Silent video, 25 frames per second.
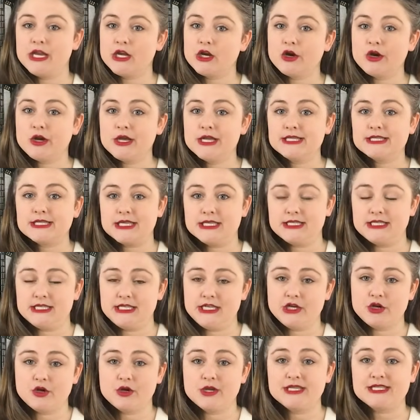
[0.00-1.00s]
increase and
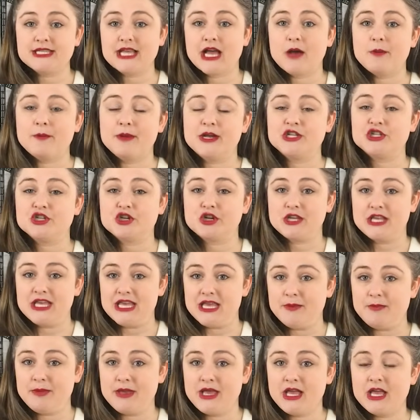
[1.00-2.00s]
decrease how much you're
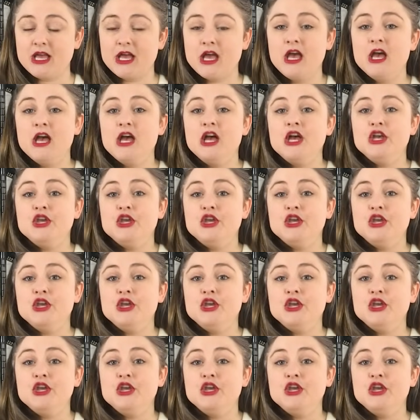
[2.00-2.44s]
keeping,